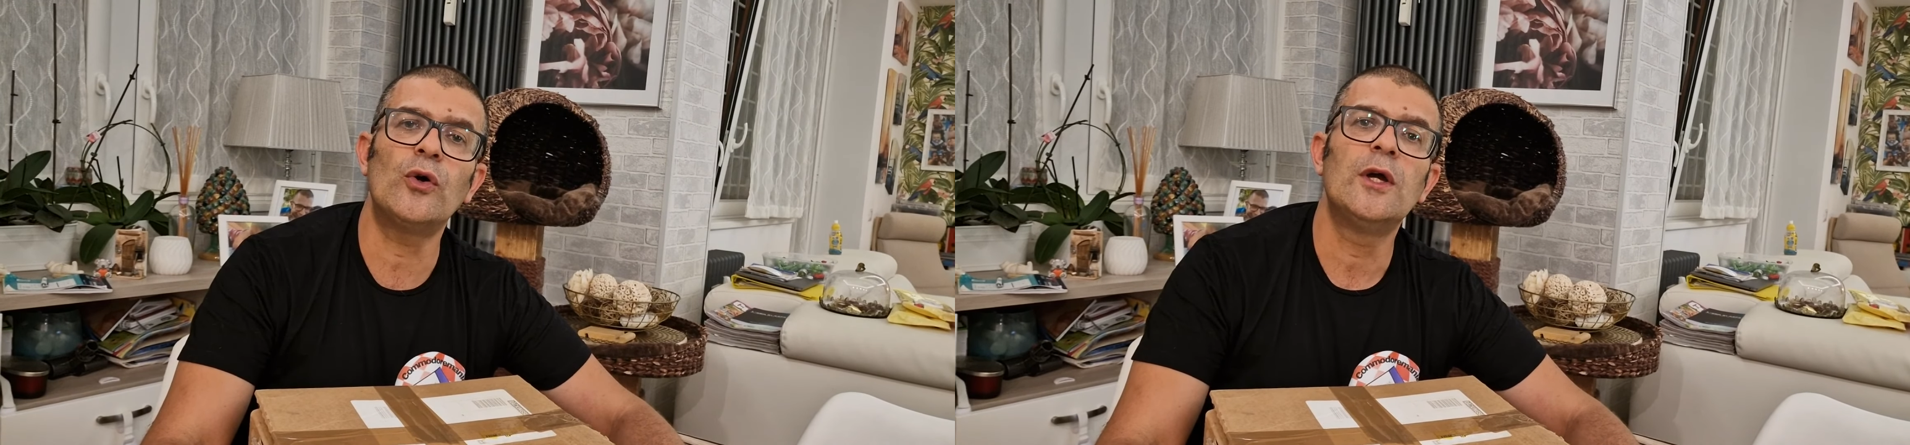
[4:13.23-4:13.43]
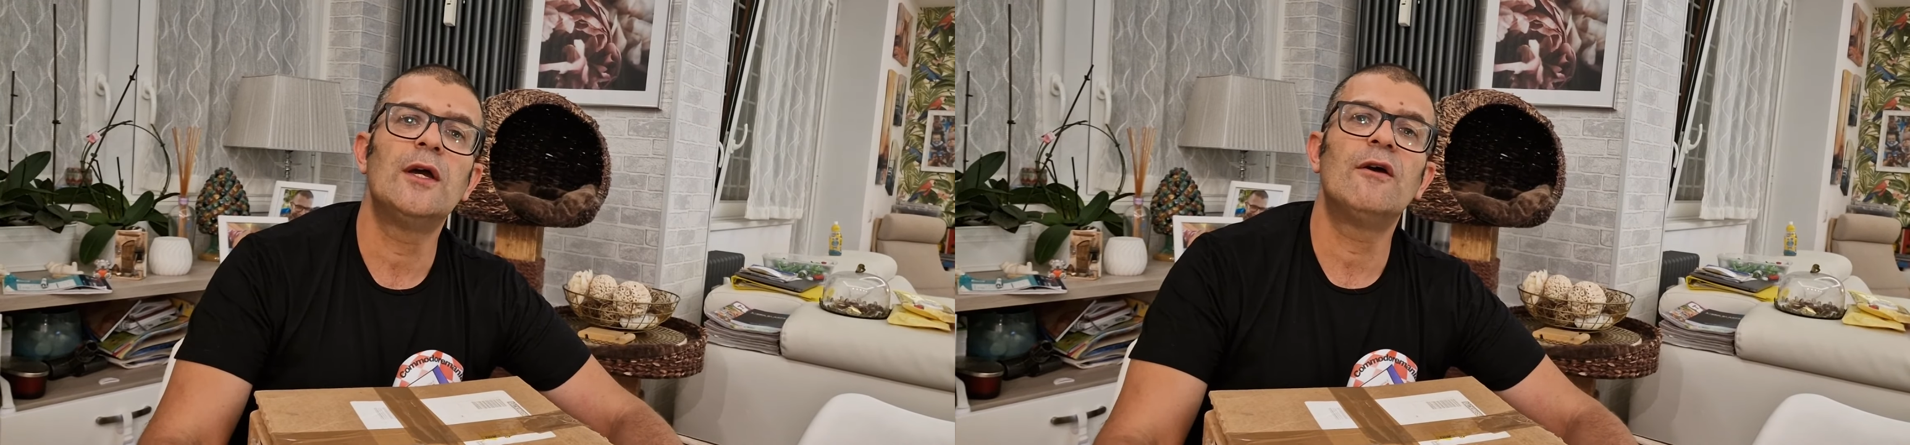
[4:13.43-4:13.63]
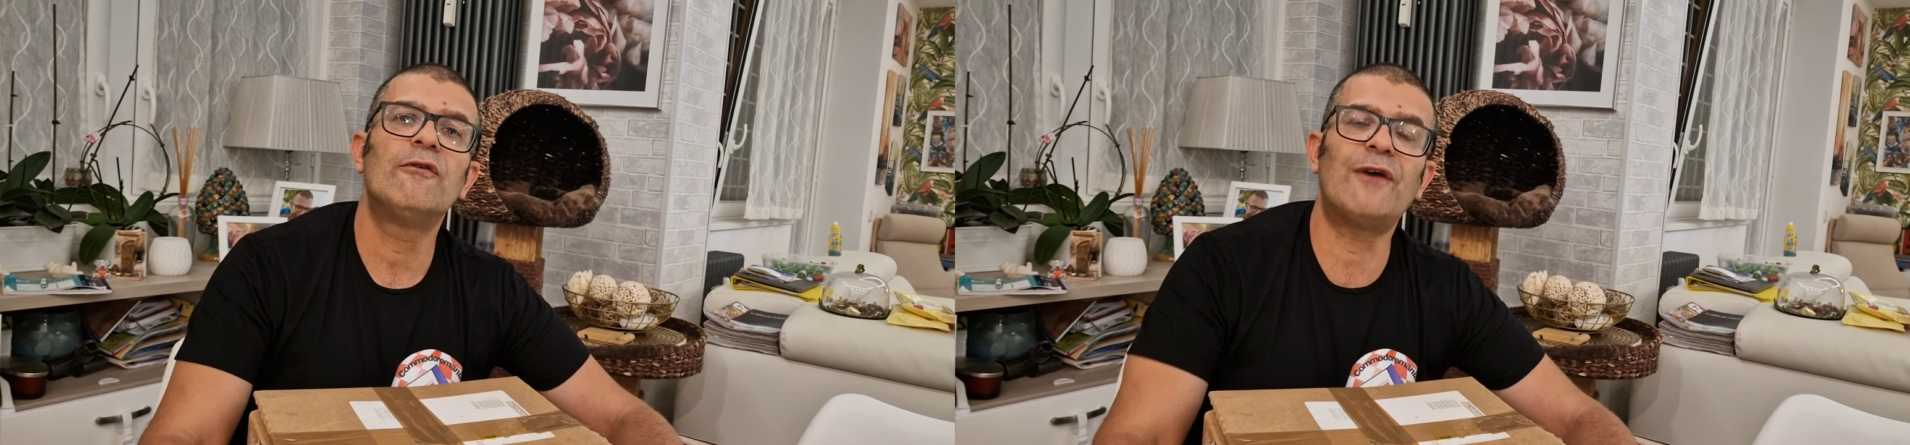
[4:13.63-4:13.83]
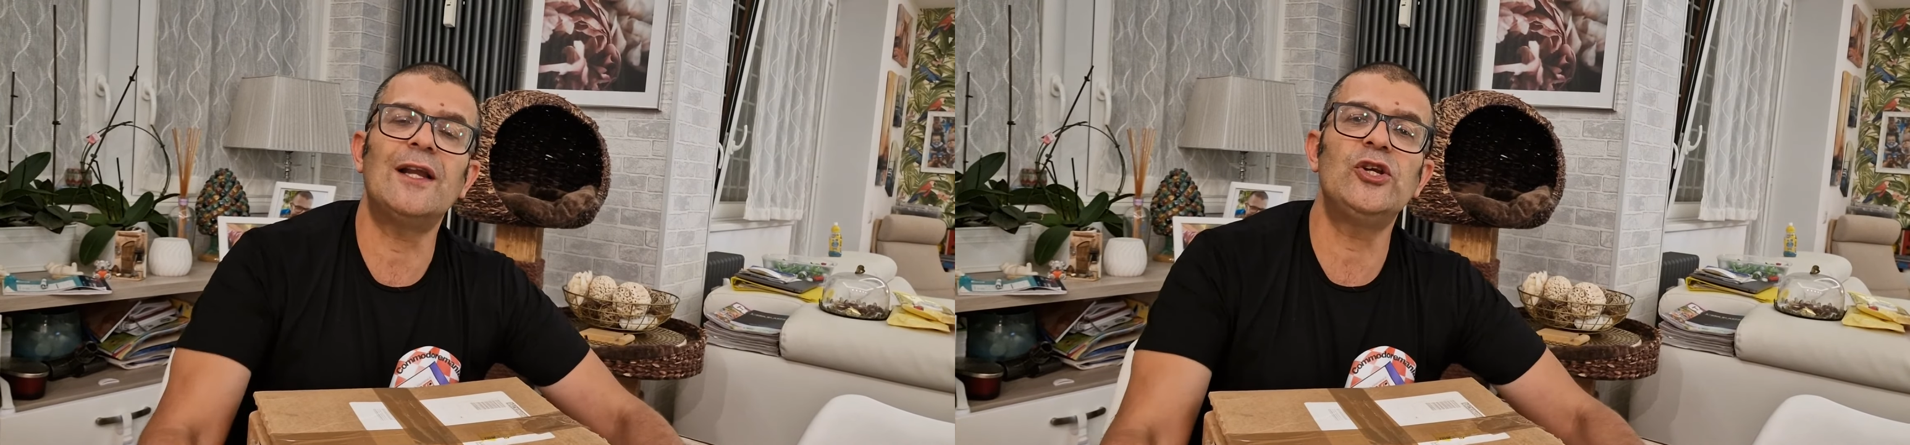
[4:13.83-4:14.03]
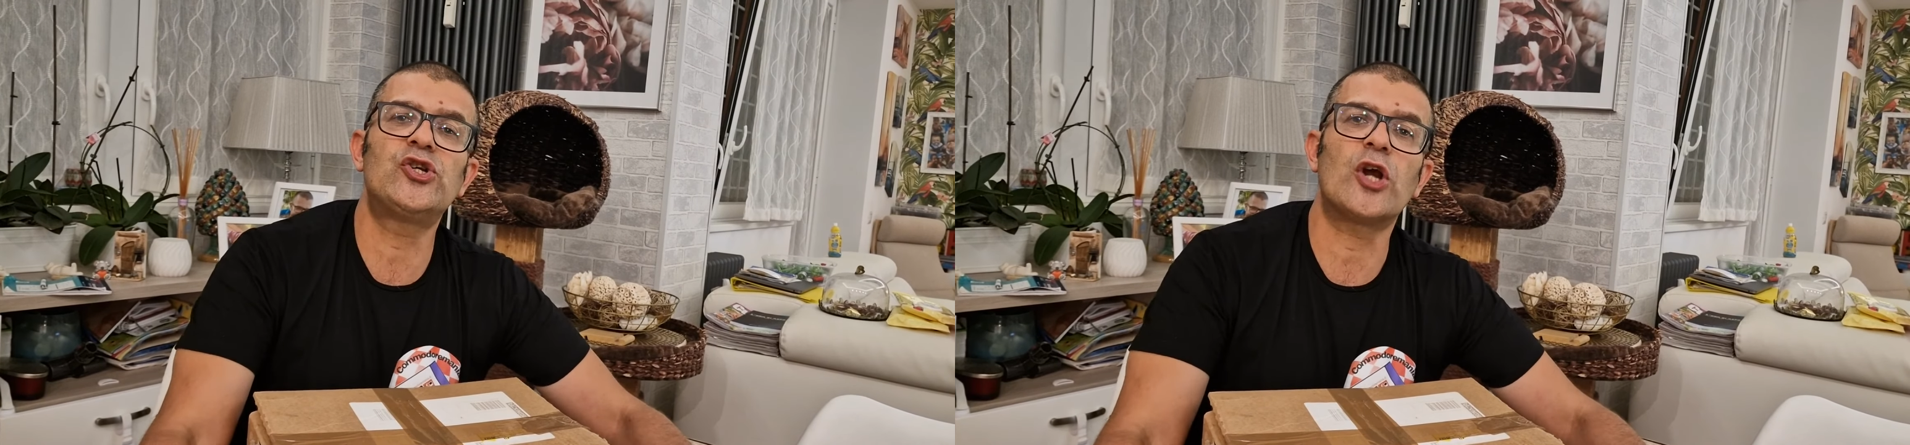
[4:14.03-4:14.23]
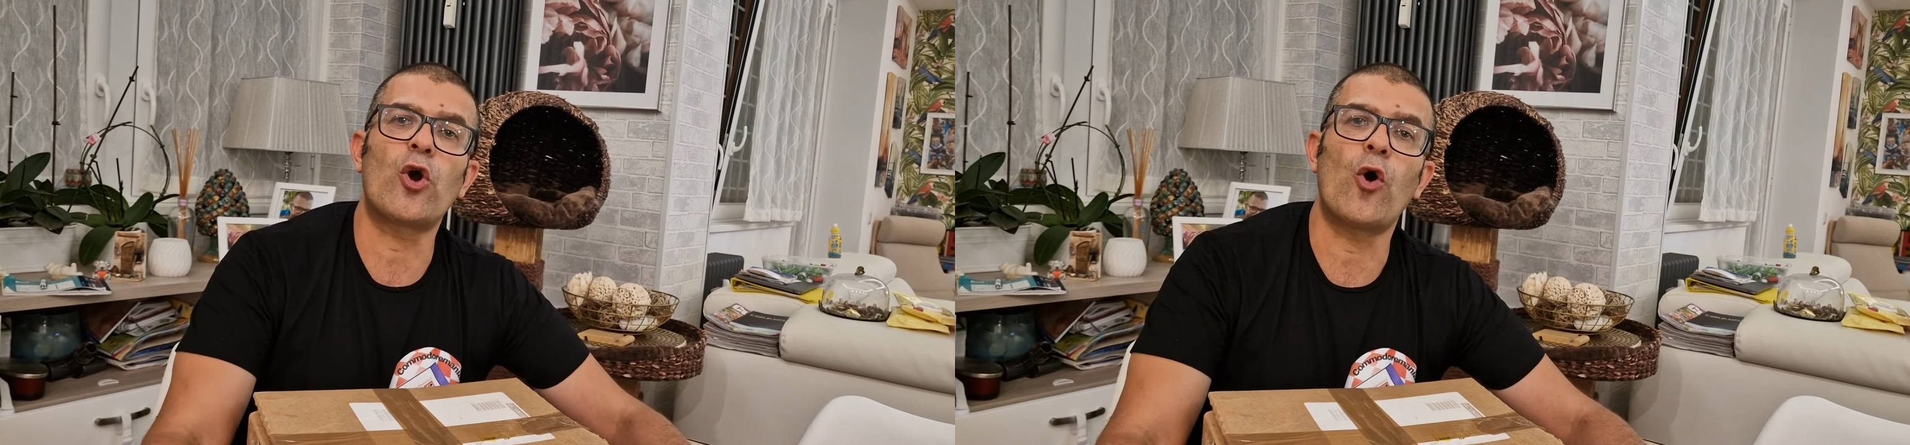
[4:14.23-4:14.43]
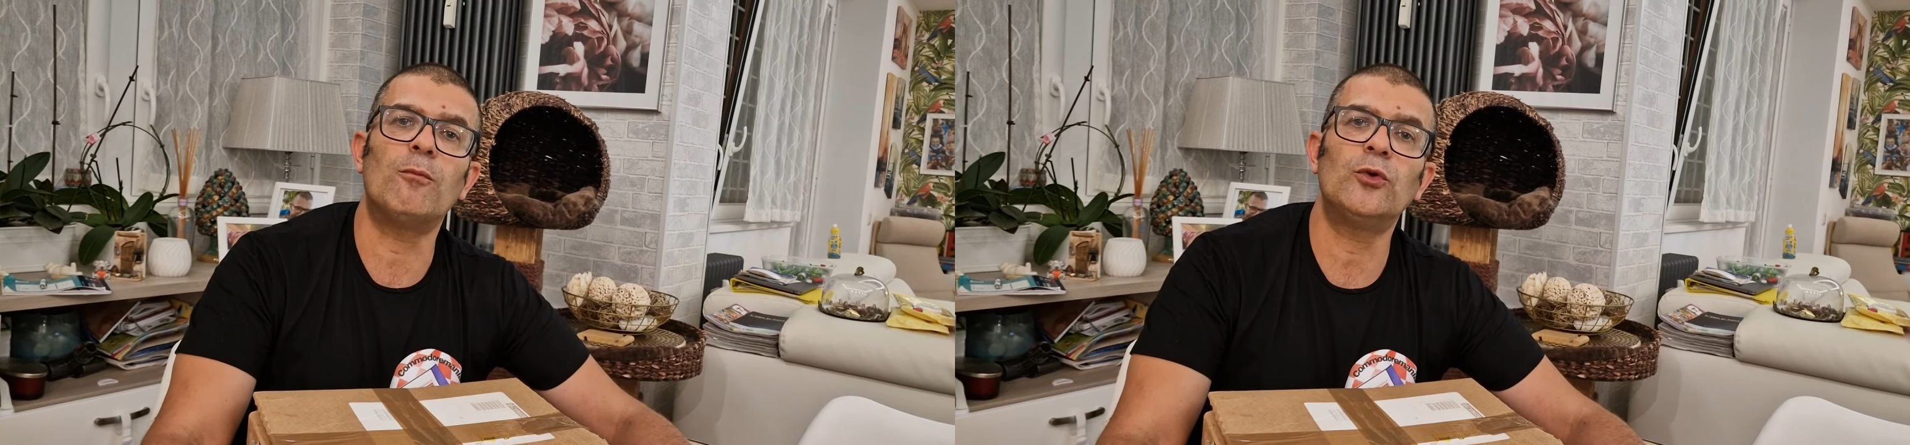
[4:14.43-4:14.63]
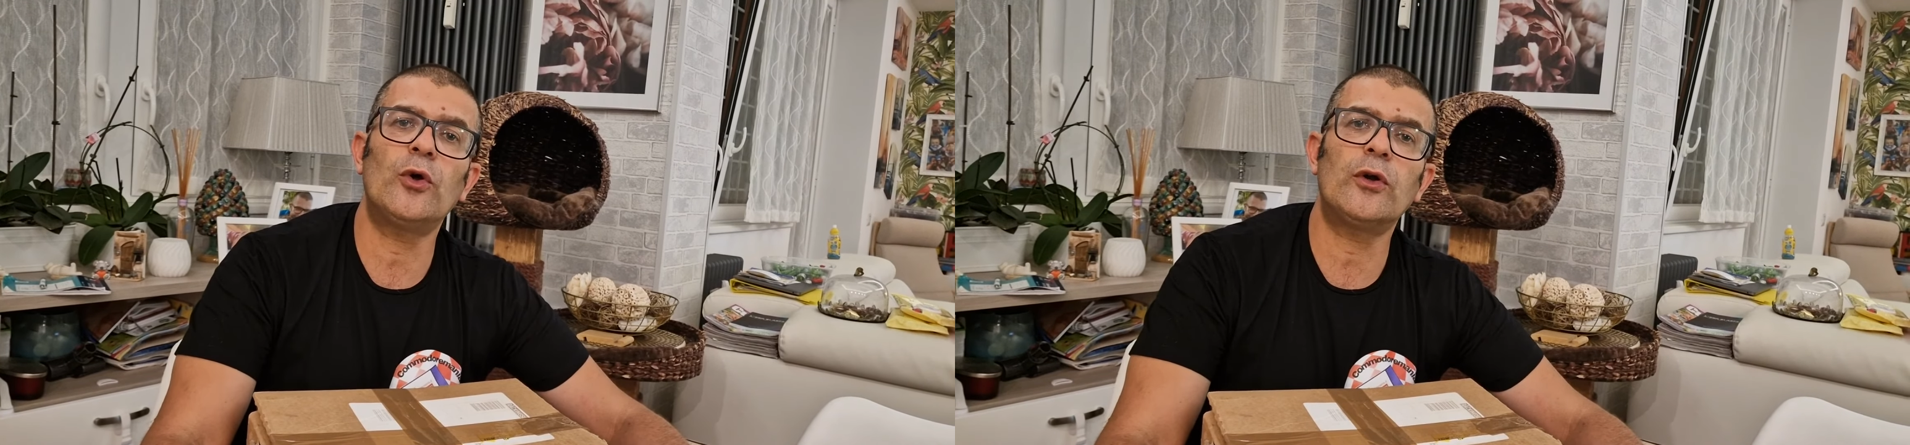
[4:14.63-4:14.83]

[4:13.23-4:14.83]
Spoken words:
goes out of business.